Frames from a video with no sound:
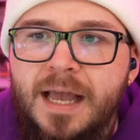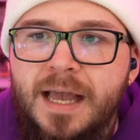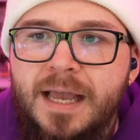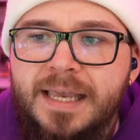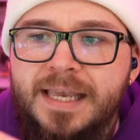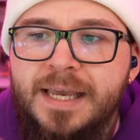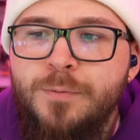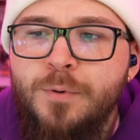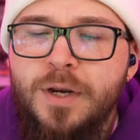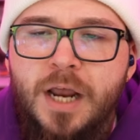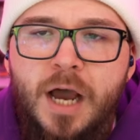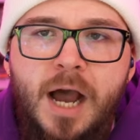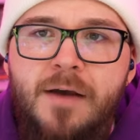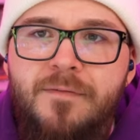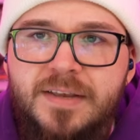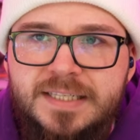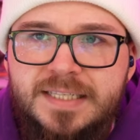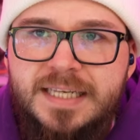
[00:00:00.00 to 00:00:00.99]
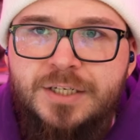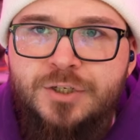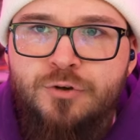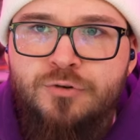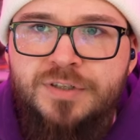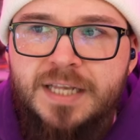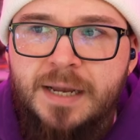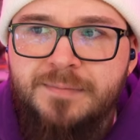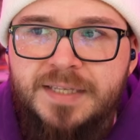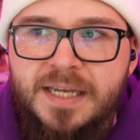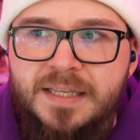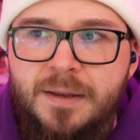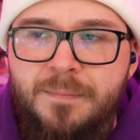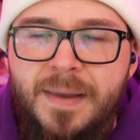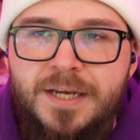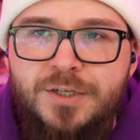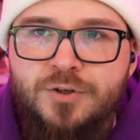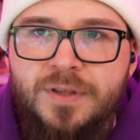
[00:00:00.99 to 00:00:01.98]
He would obviously do something to
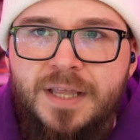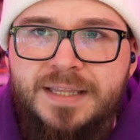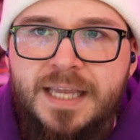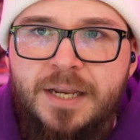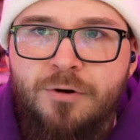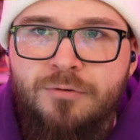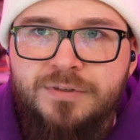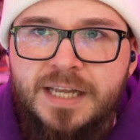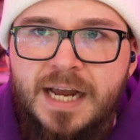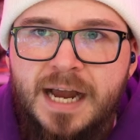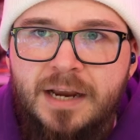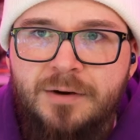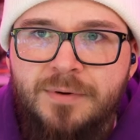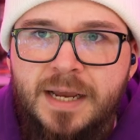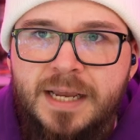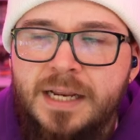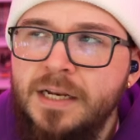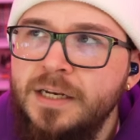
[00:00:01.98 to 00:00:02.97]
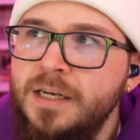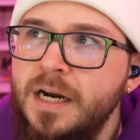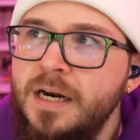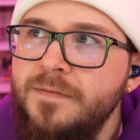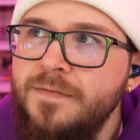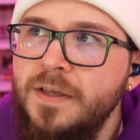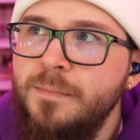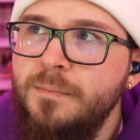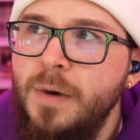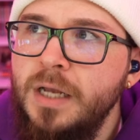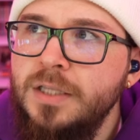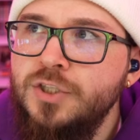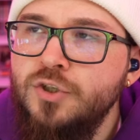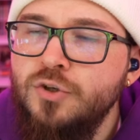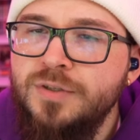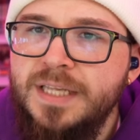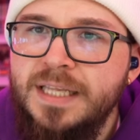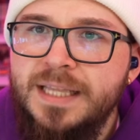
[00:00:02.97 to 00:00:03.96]
make sure that they don't die, right? None of the
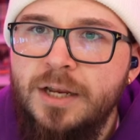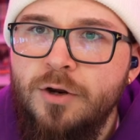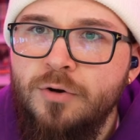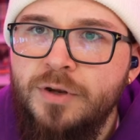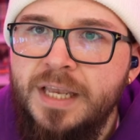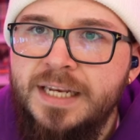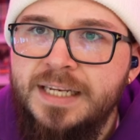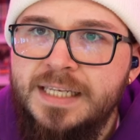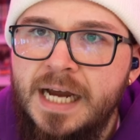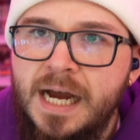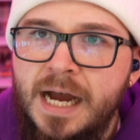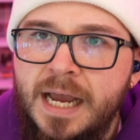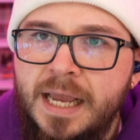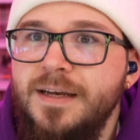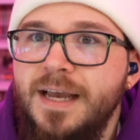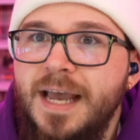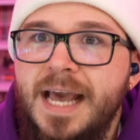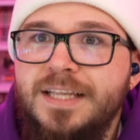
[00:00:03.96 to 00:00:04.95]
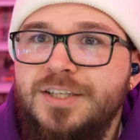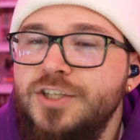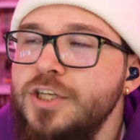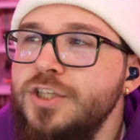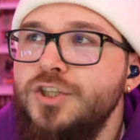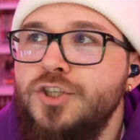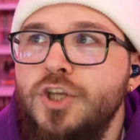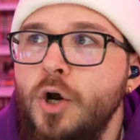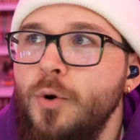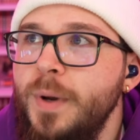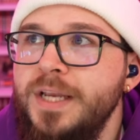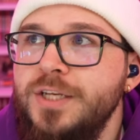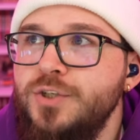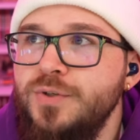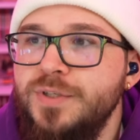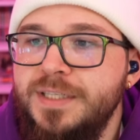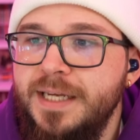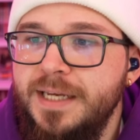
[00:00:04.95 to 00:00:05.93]
monsters in there can die. It's just so
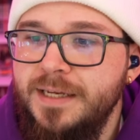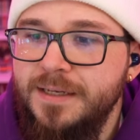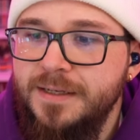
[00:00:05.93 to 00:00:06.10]
interesting.